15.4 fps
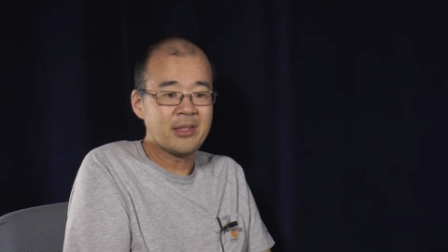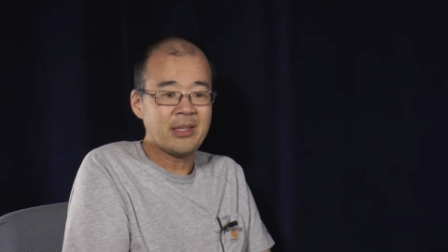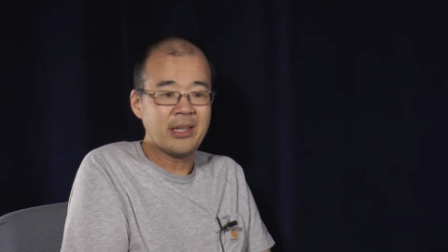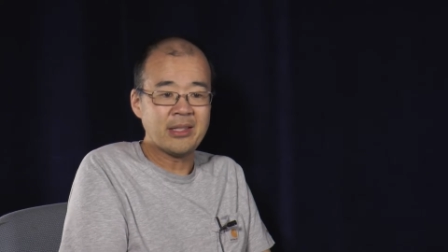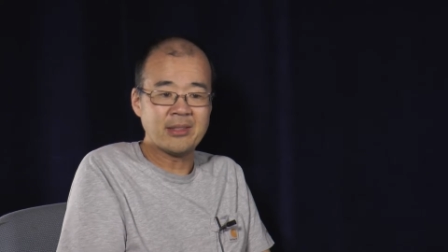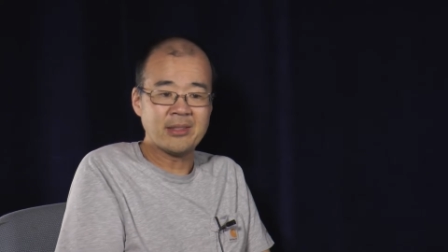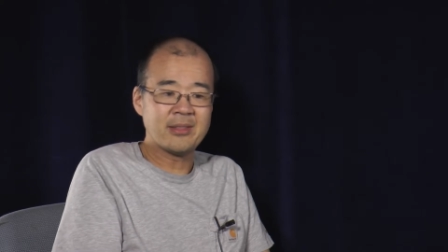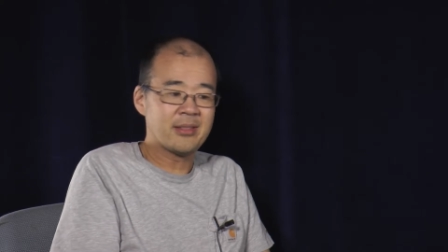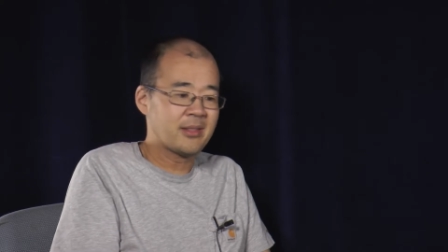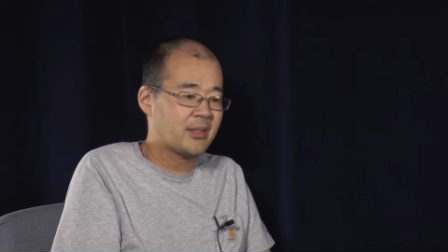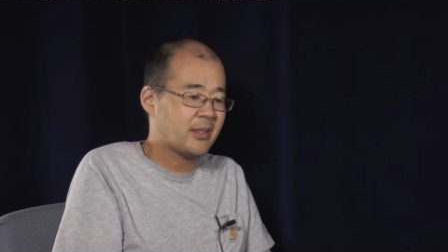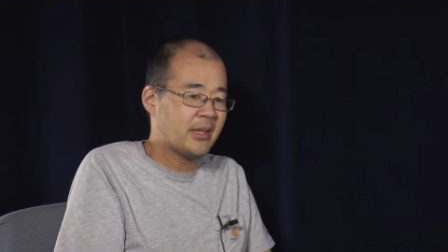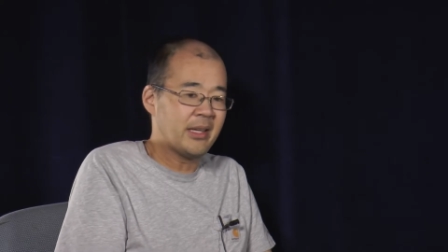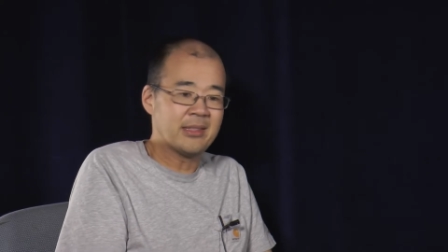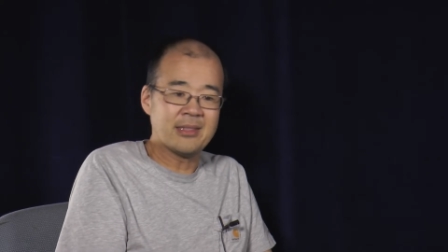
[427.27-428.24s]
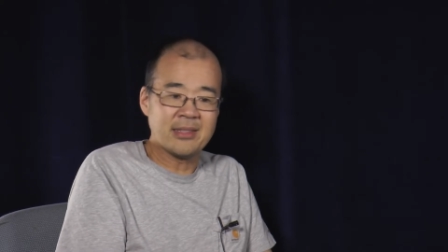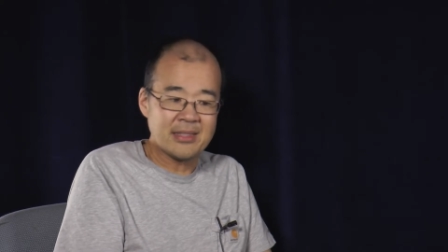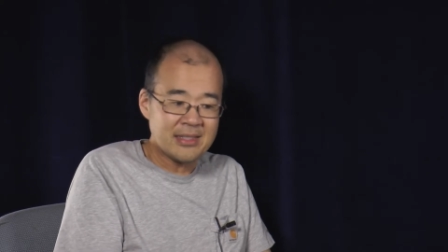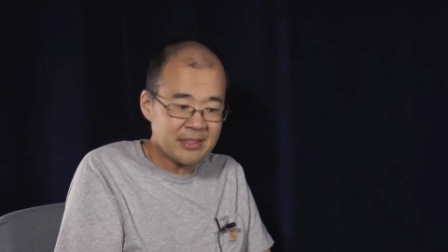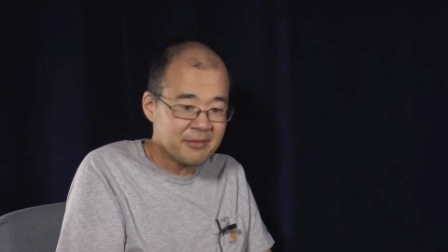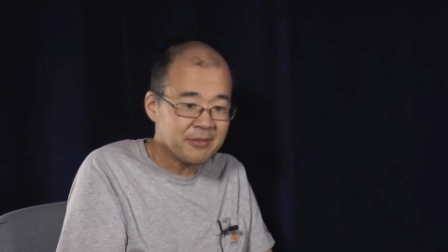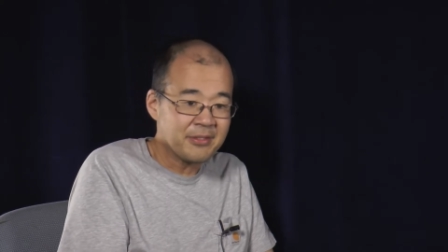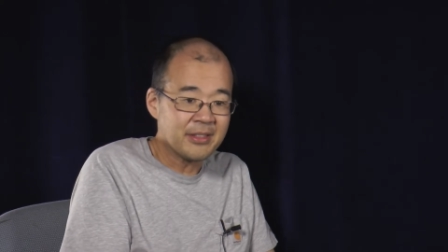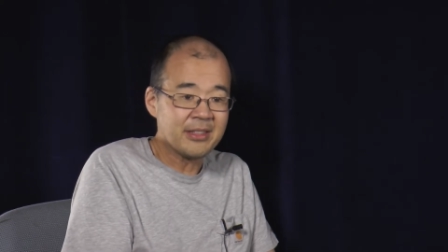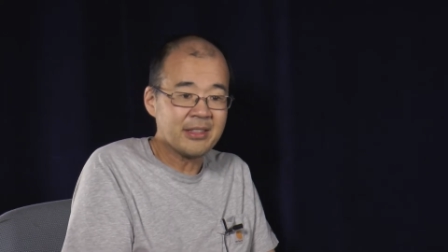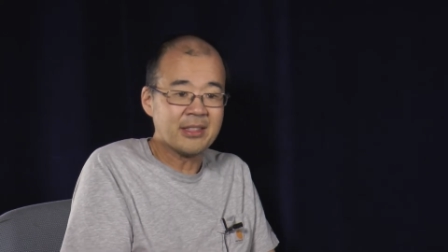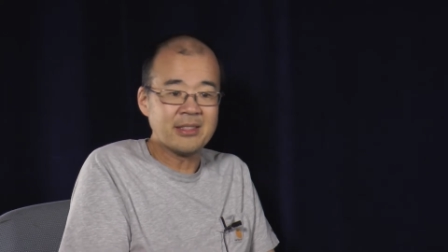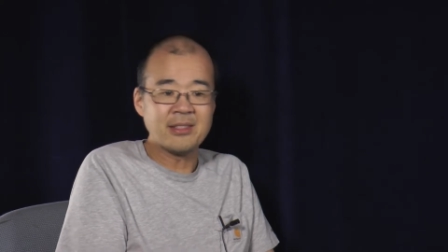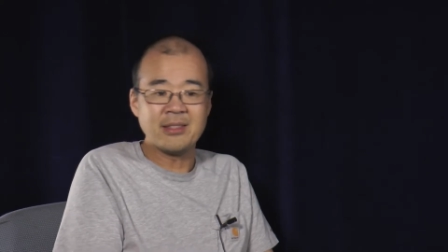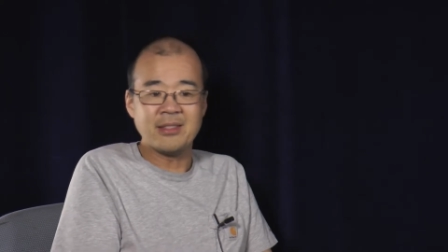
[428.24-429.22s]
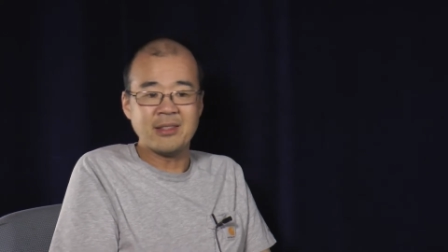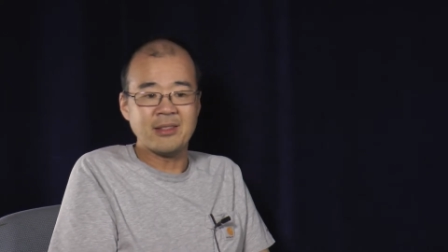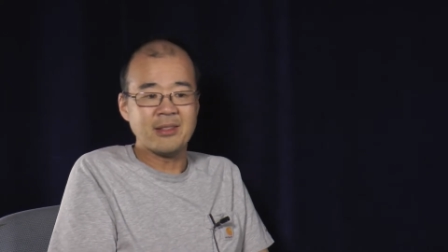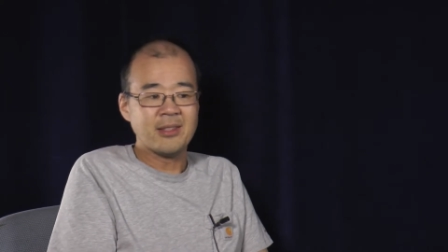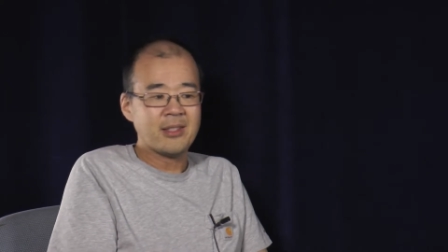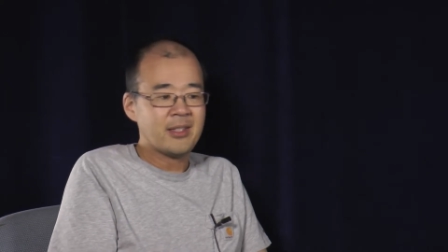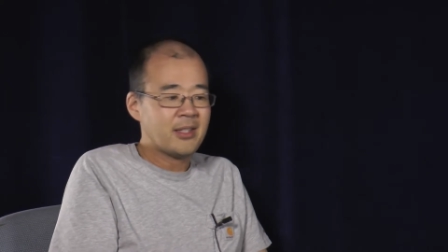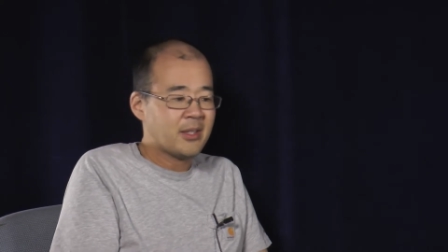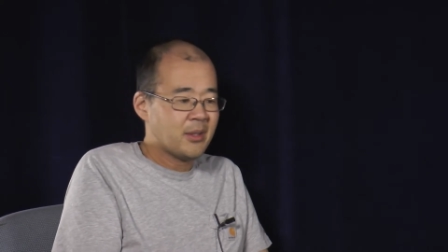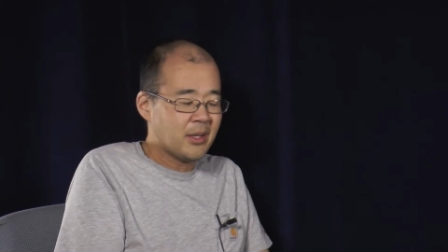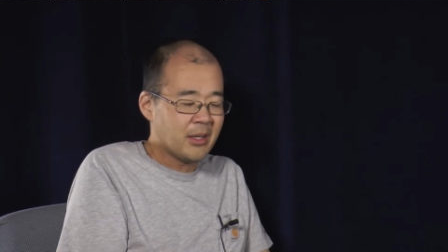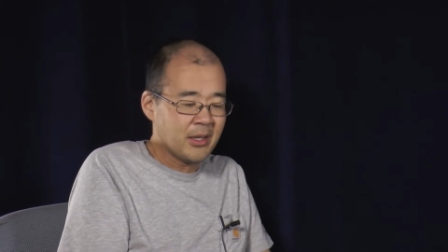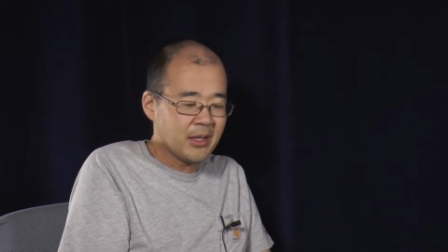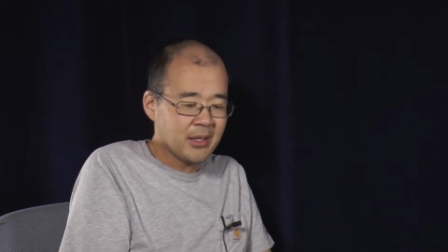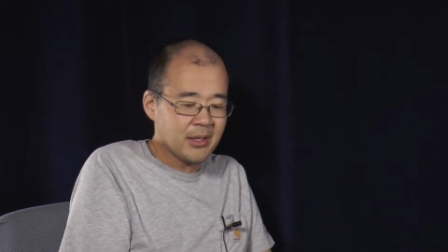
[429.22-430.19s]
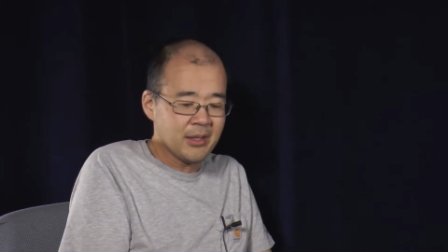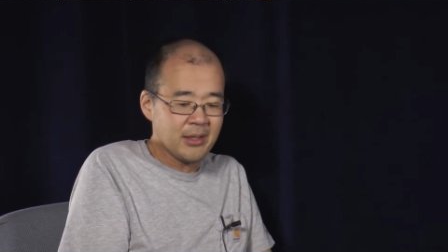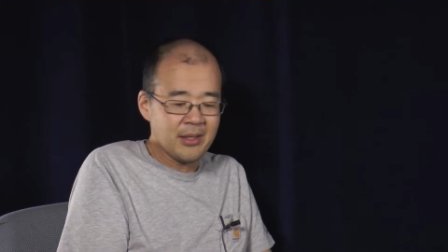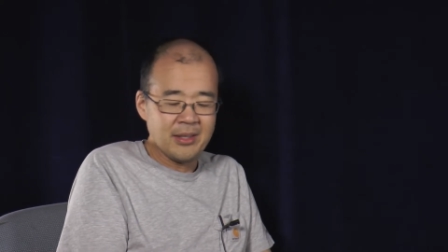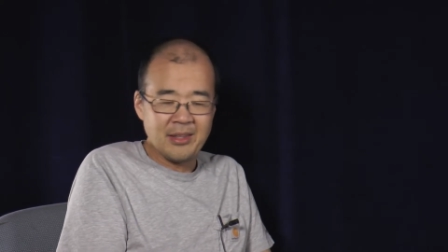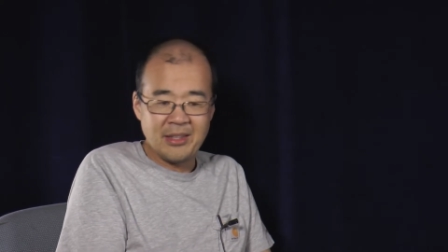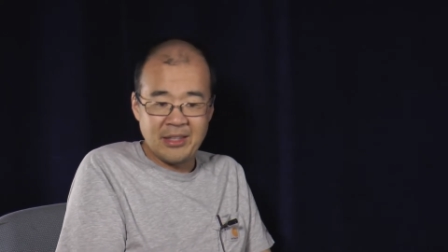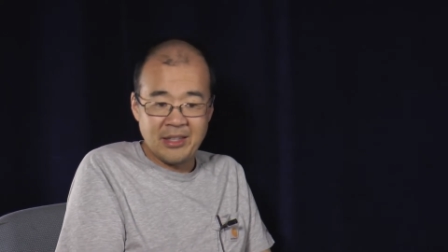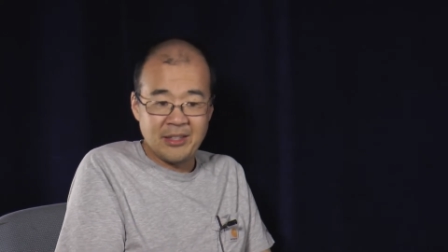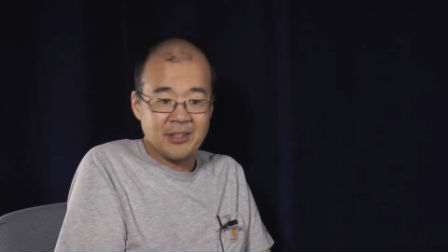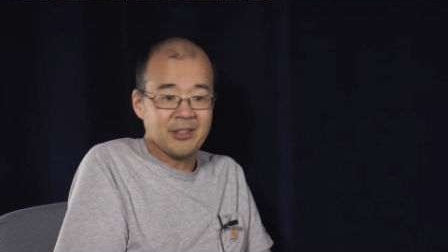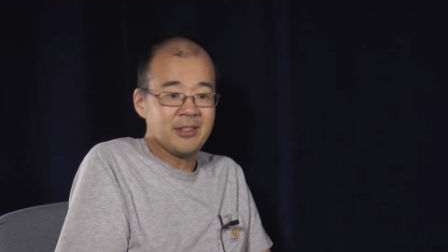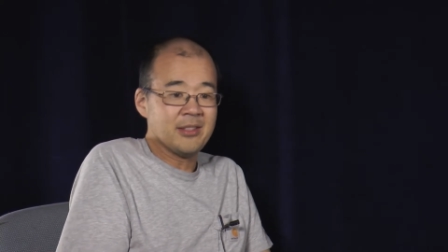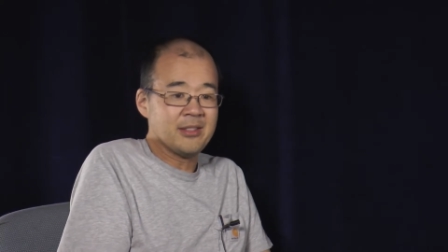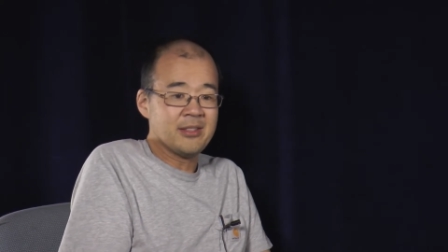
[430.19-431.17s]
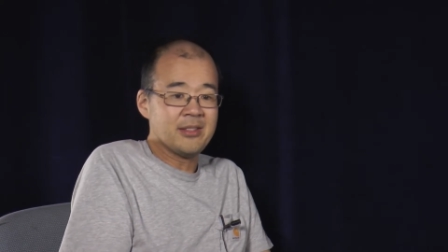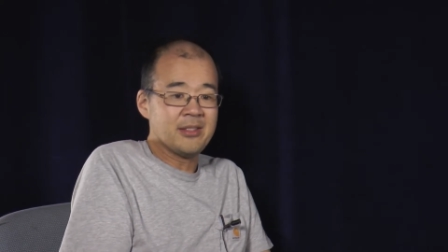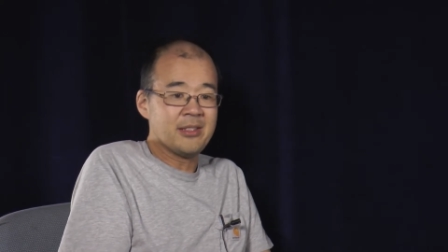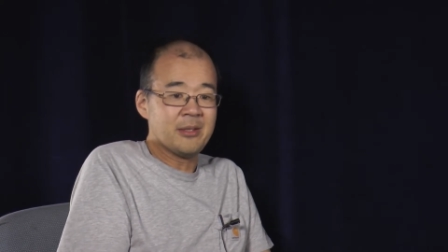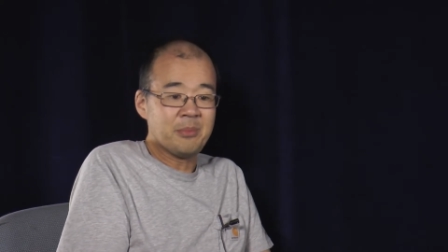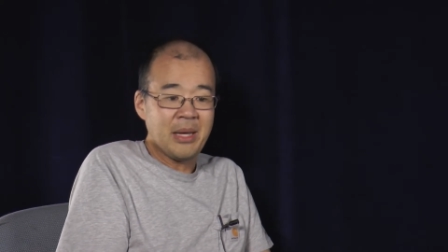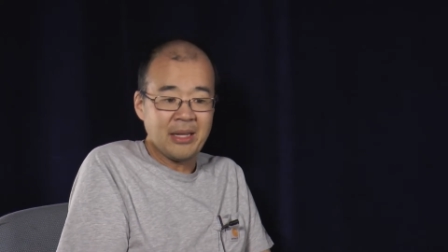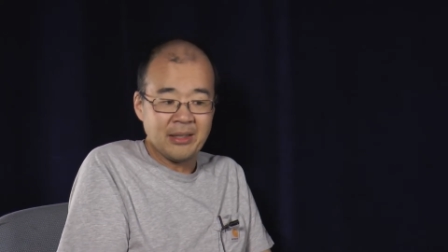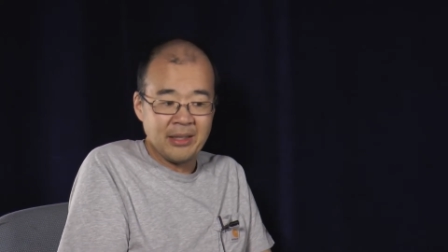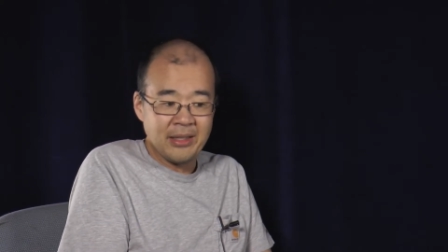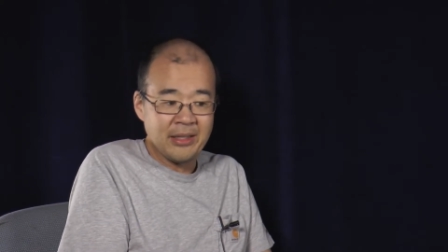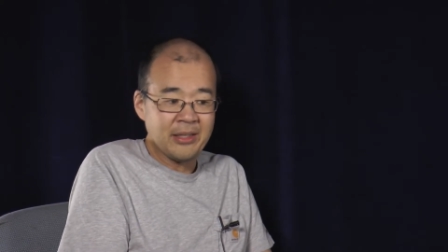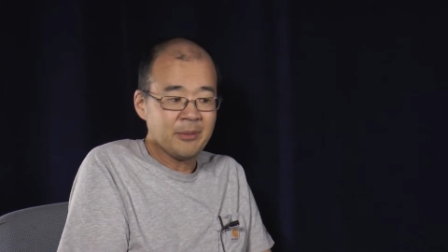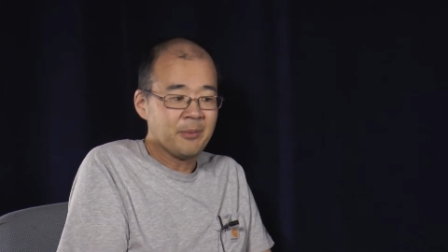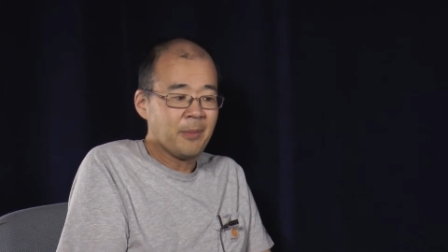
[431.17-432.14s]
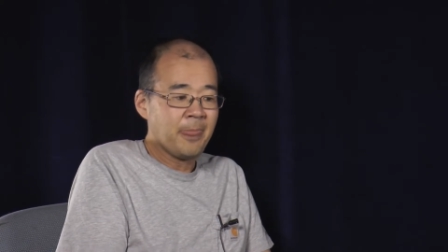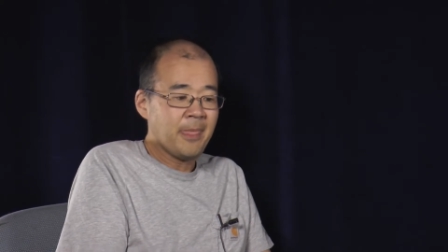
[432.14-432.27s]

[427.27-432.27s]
It's the symphony, it's the theater, it's the ballet.